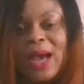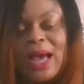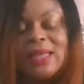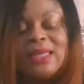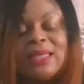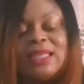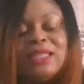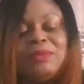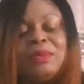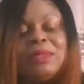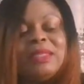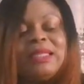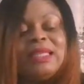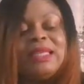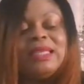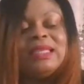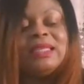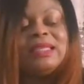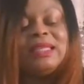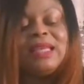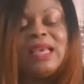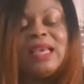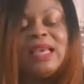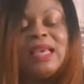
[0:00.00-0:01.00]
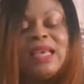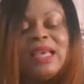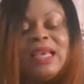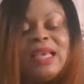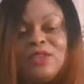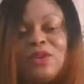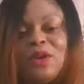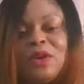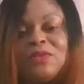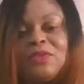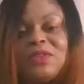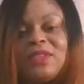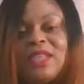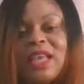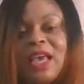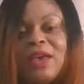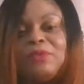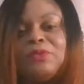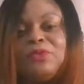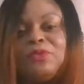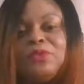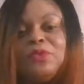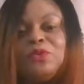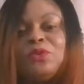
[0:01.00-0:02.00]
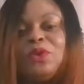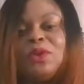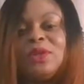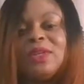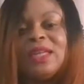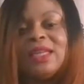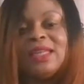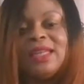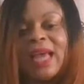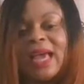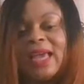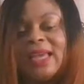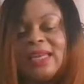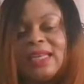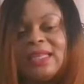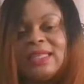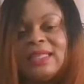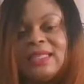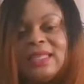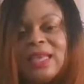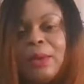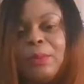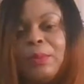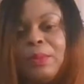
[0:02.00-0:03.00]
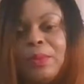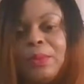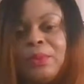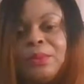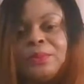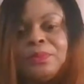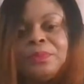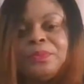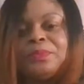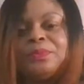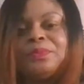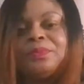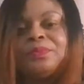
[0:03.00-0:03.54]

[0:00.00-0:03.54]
And this person is saying that you have served food on the dining table.